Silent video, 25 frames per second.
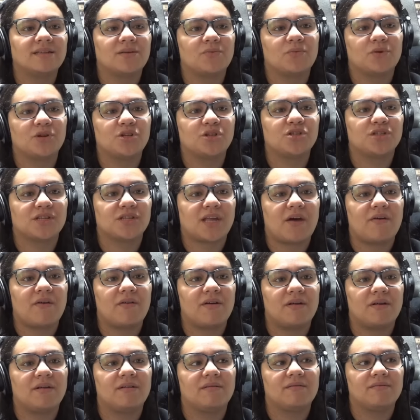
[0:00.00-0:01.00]
We just
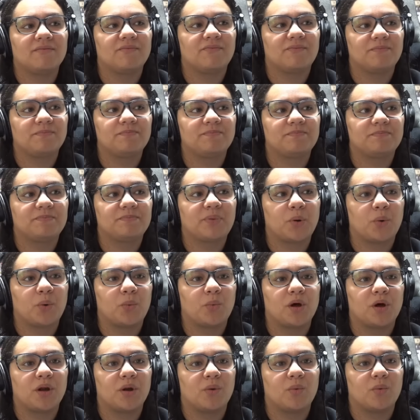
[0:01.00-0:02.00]
haven't put
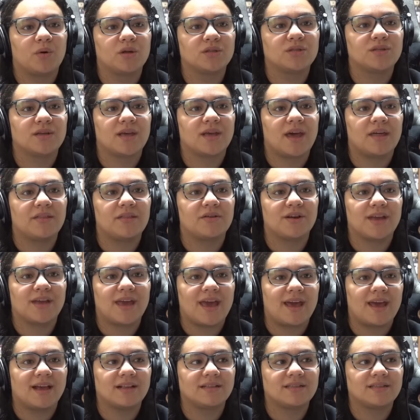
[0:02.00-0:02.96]
one and one together yet.